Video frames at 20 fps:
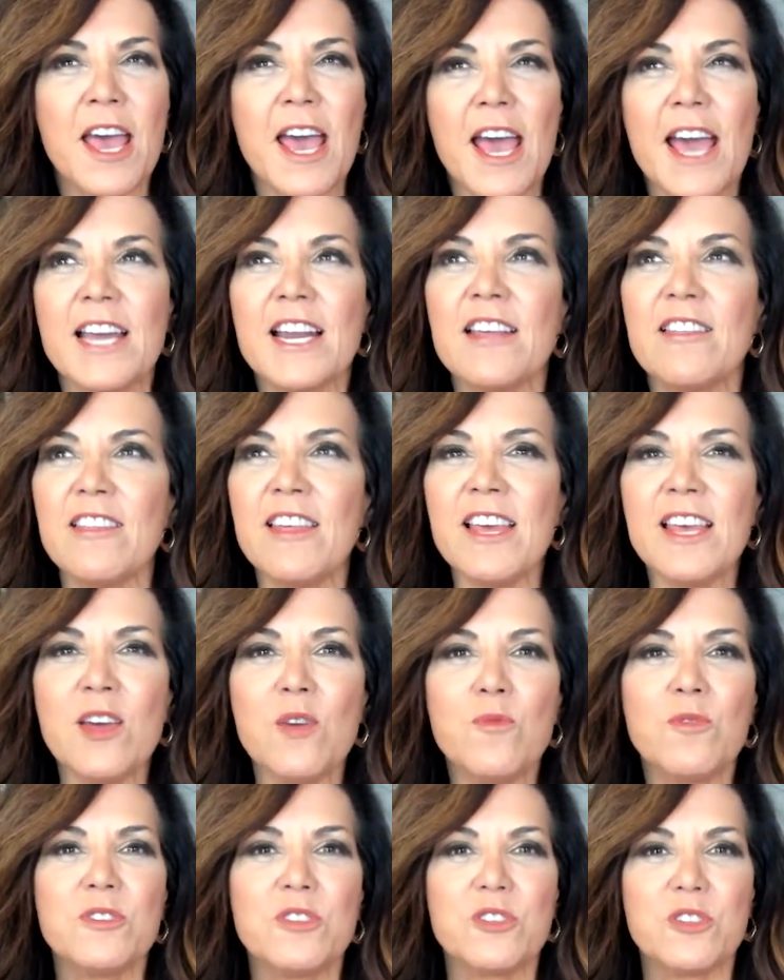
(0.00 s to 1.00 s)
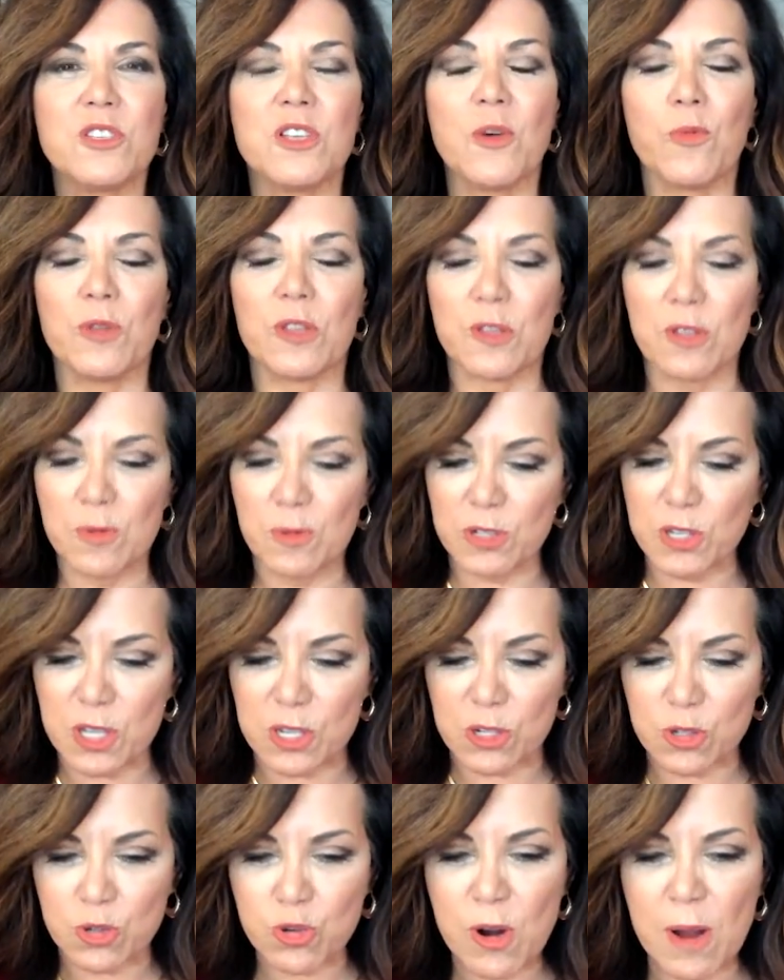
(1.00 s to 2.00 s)
And I think there was
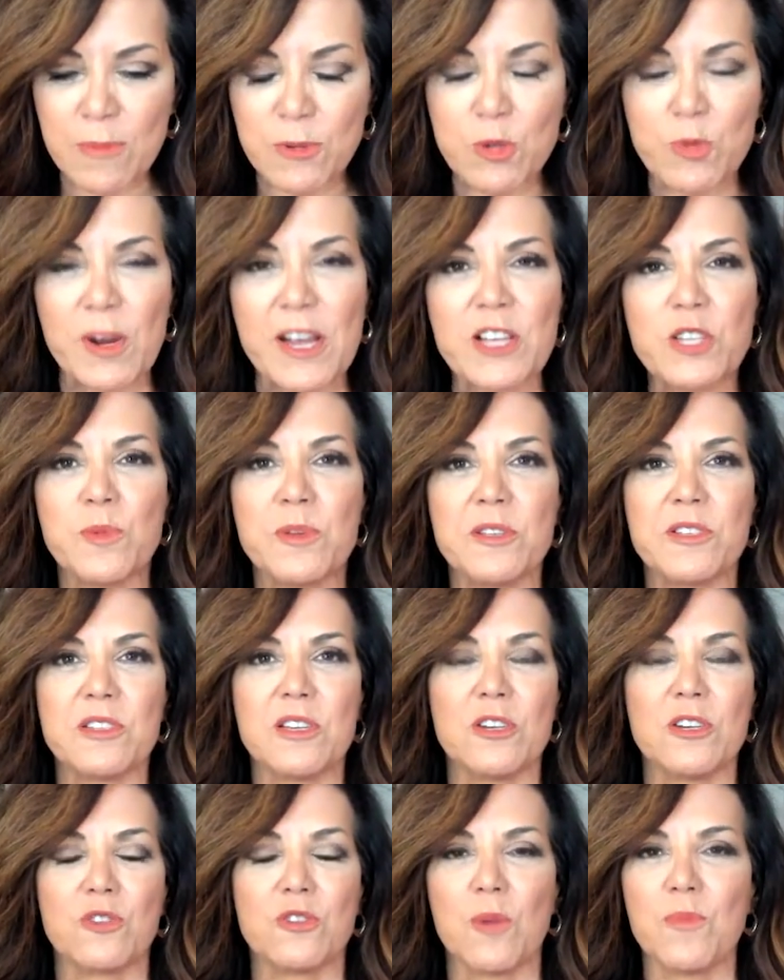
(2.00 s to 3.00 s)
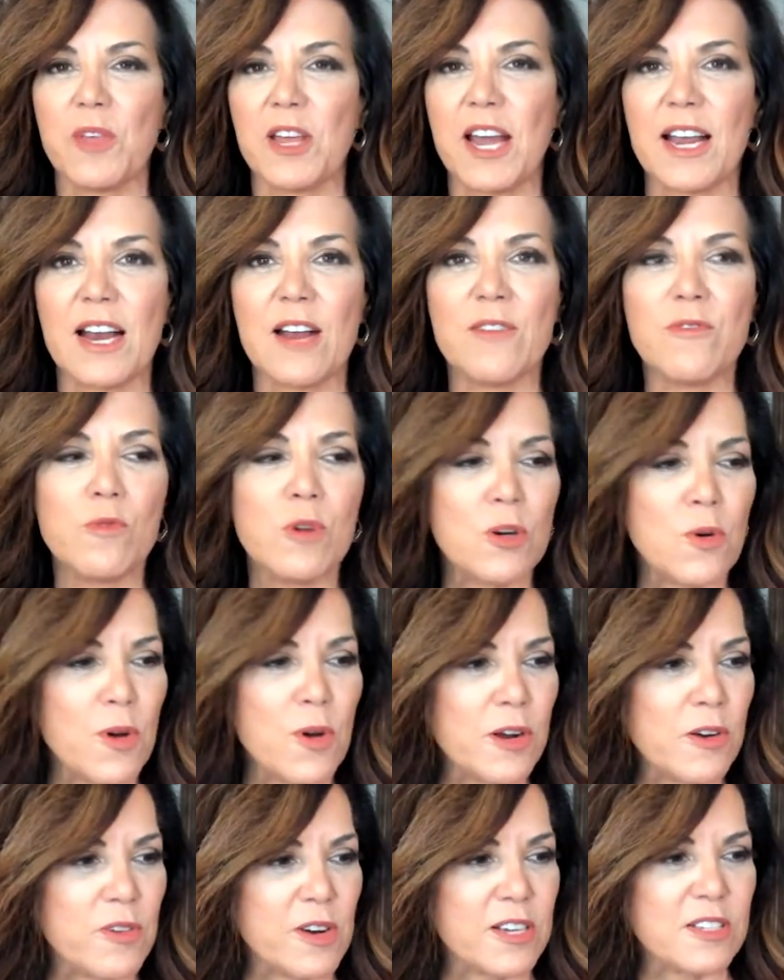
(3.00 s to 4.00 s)
the Trump derangement syndrome that had everyone
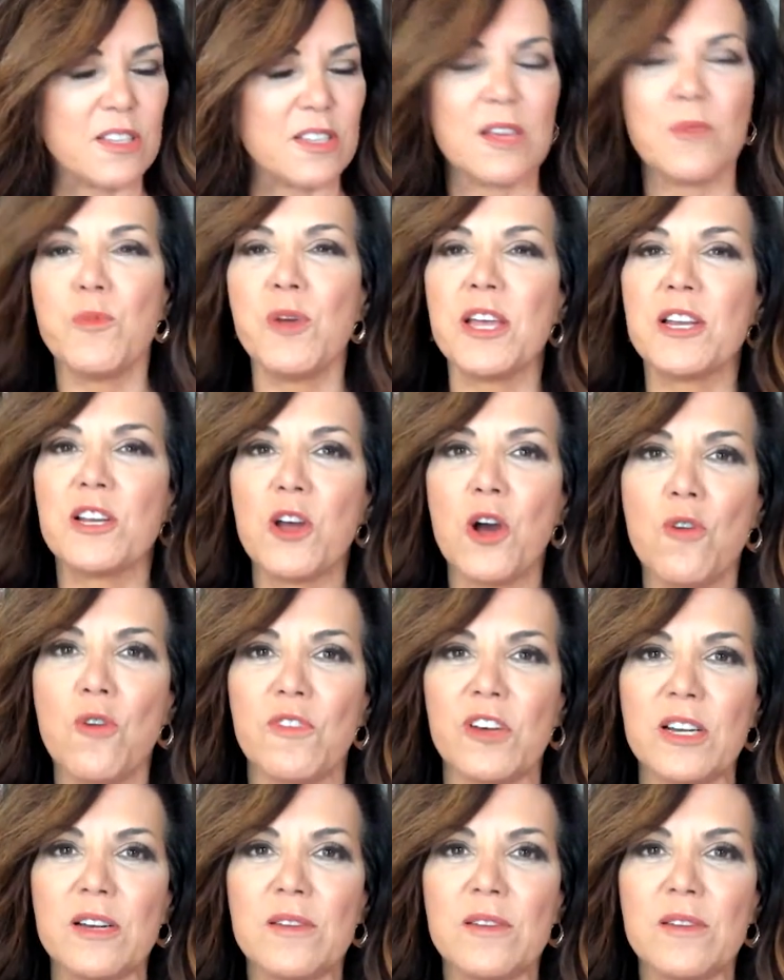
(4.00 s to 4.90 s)
going crazy. Then we had COVID.